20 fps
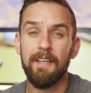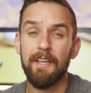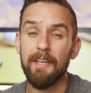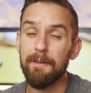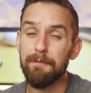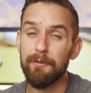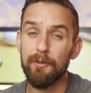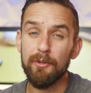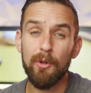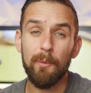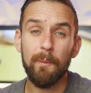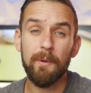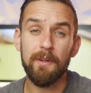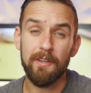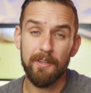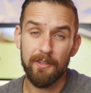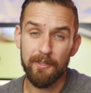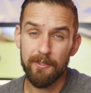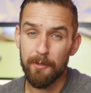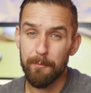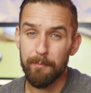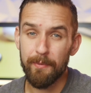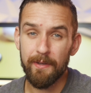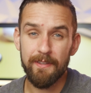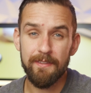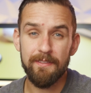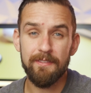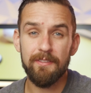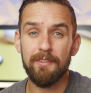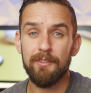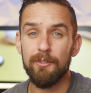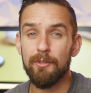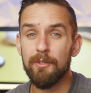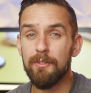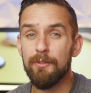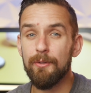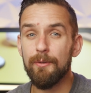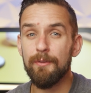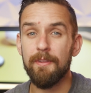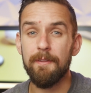And if you're nowhere near your buds, you can
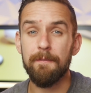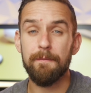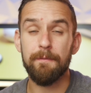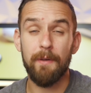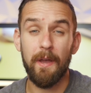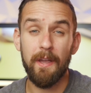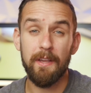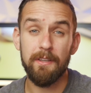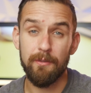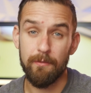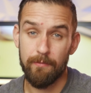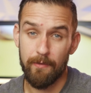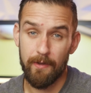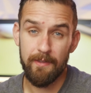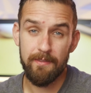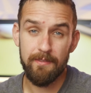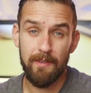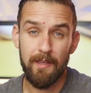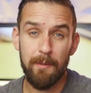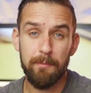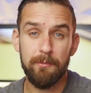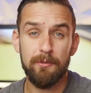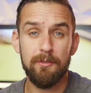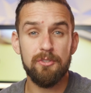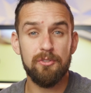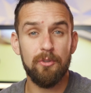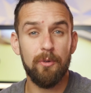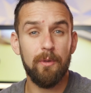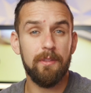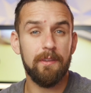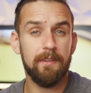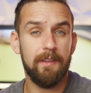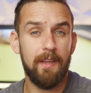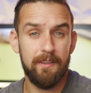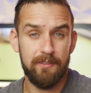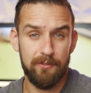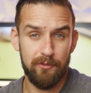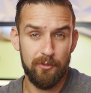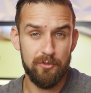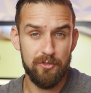use the Find Device app to show you the
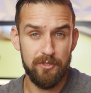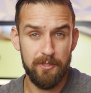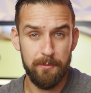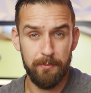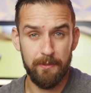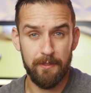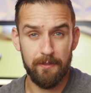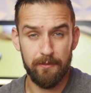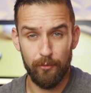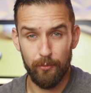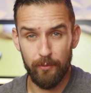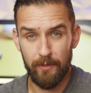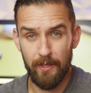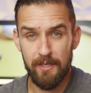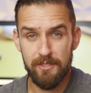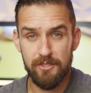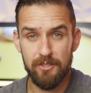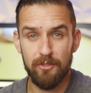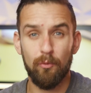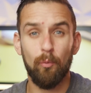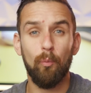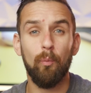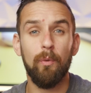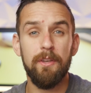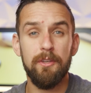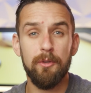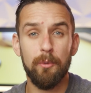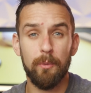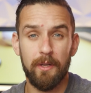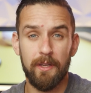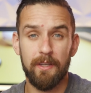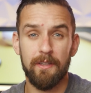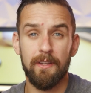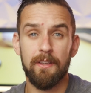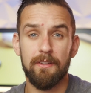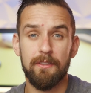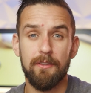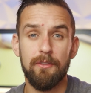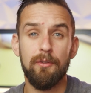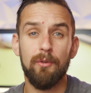last known GPS location when you are
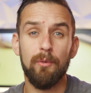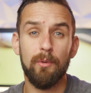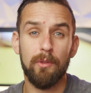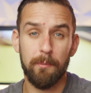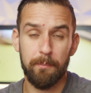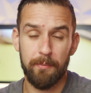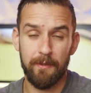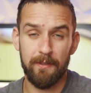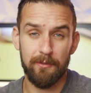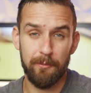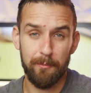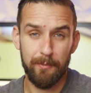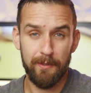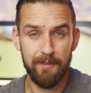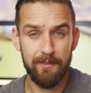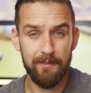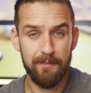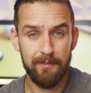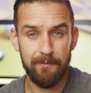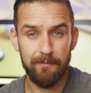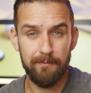connected to the Pixel Buds.